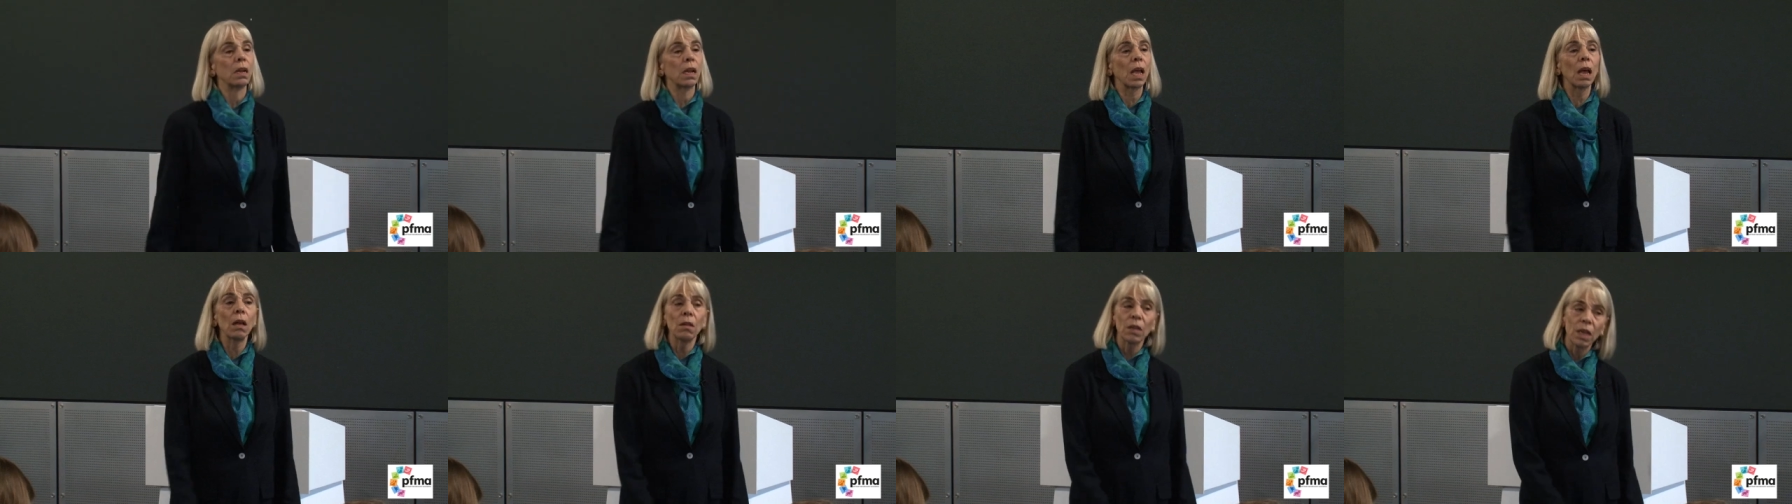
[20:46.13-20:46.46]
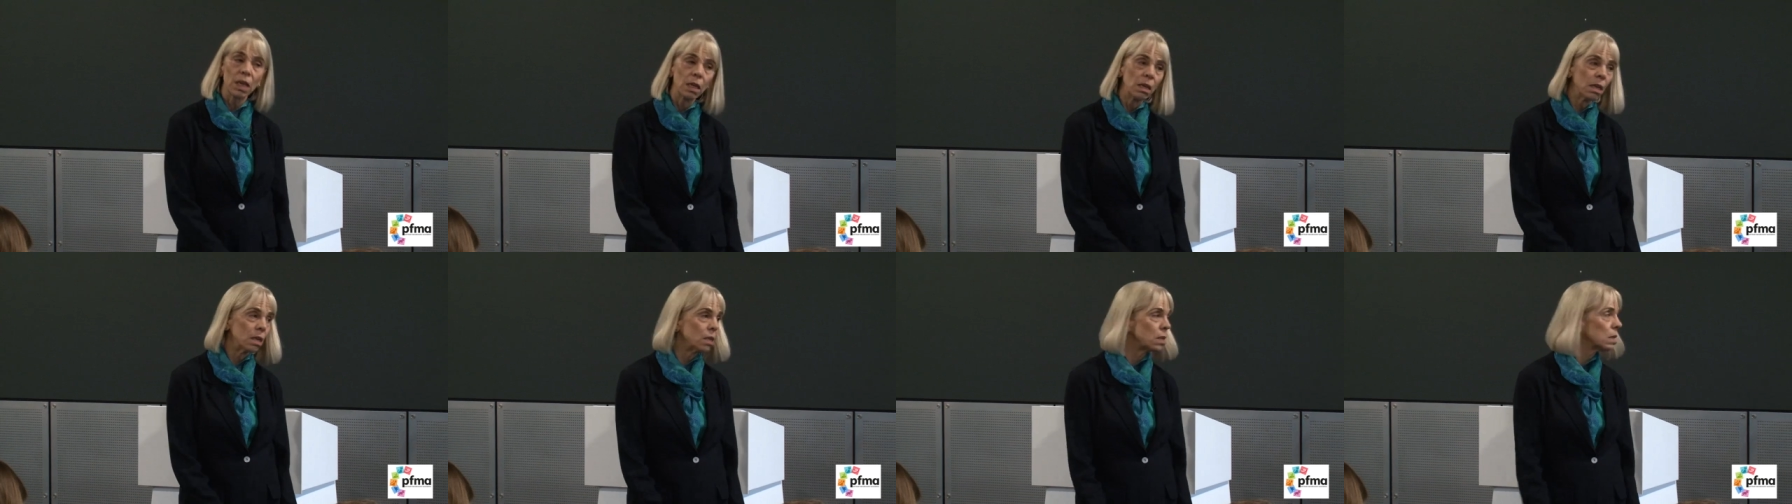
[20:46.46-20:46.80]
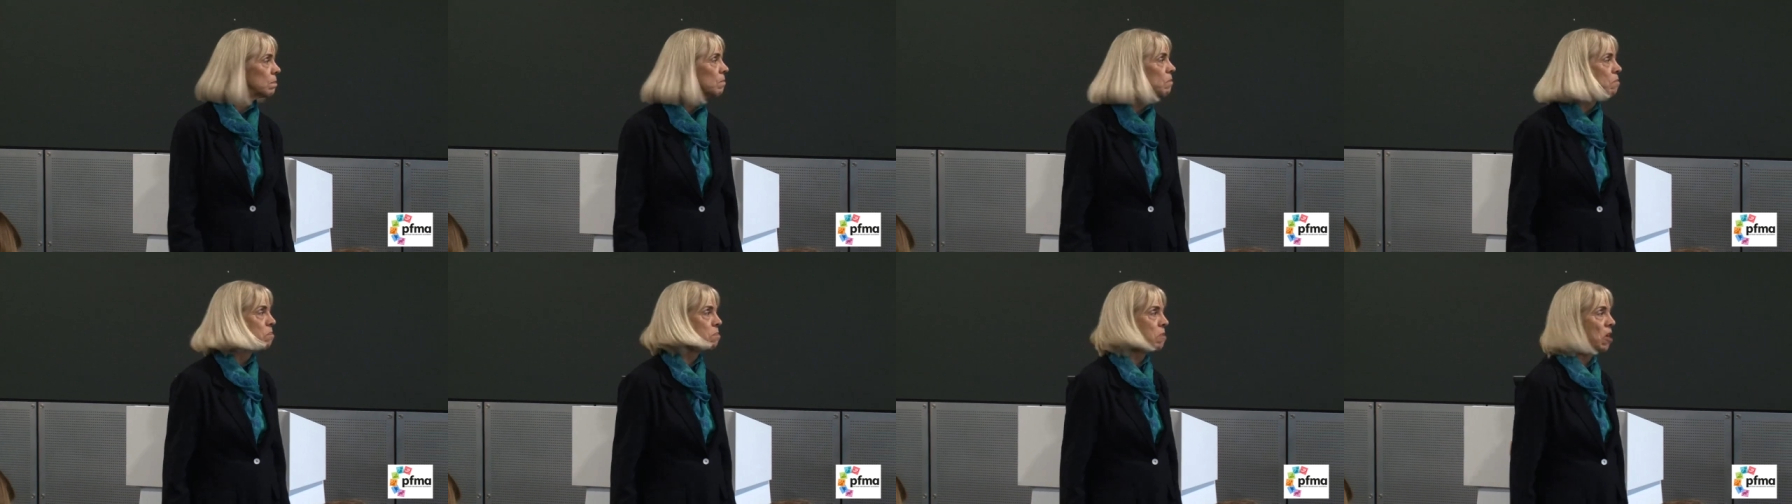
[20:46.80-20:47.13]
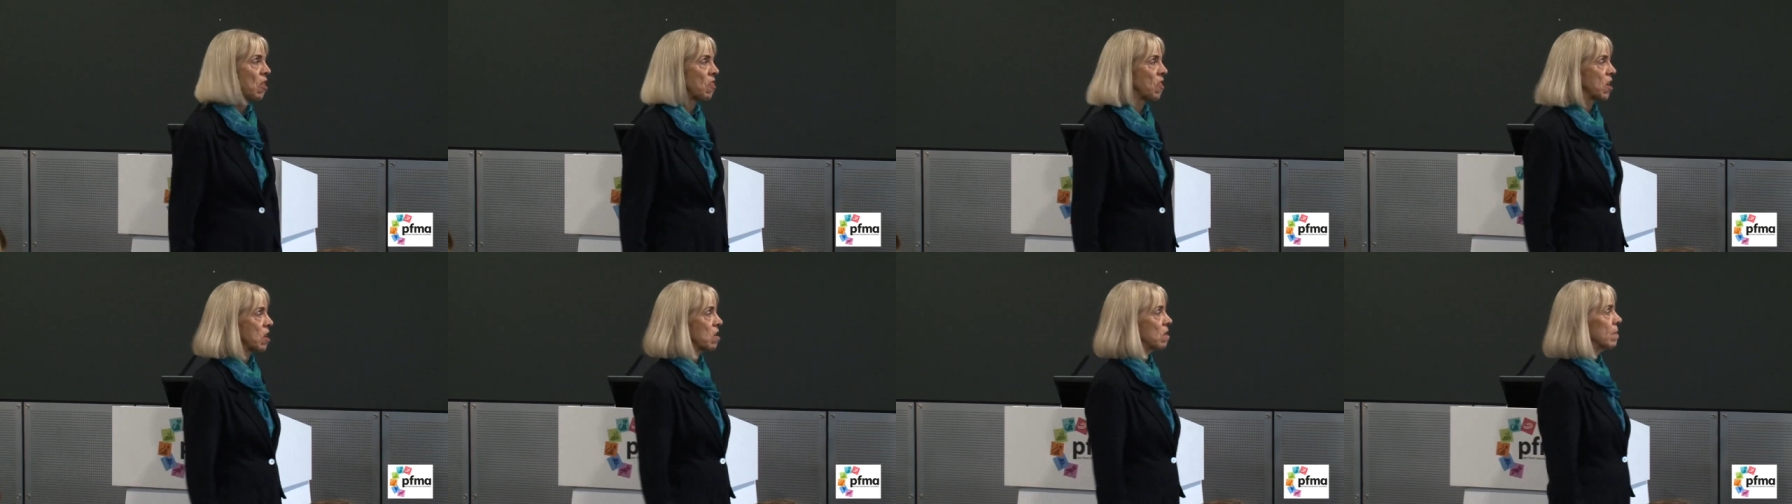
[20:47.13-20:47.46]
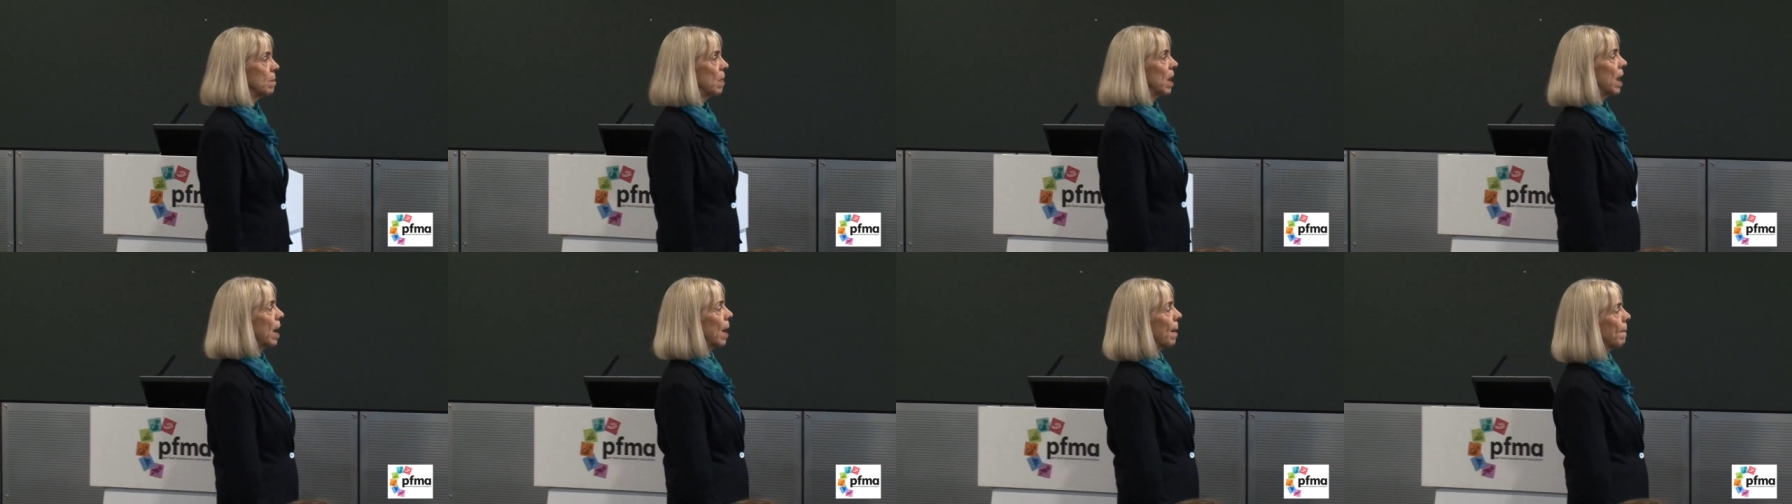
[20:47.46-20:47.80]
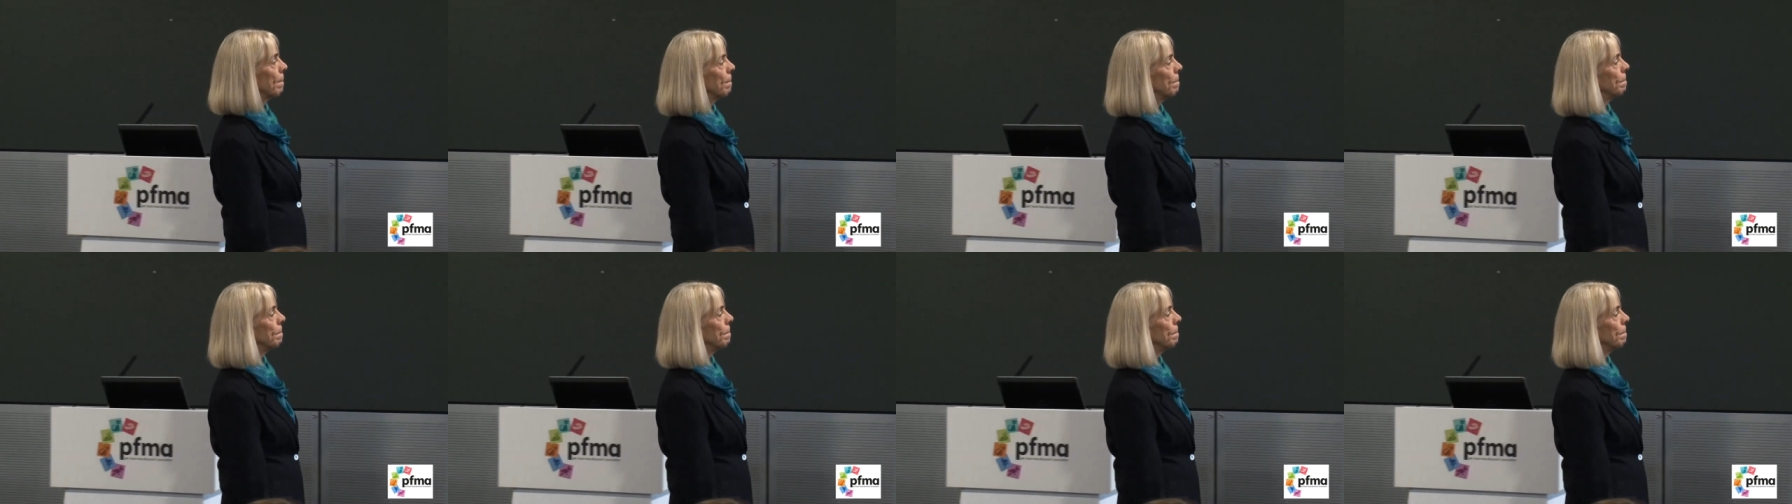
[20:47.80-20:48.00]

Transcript: calculus, nothing on plaque.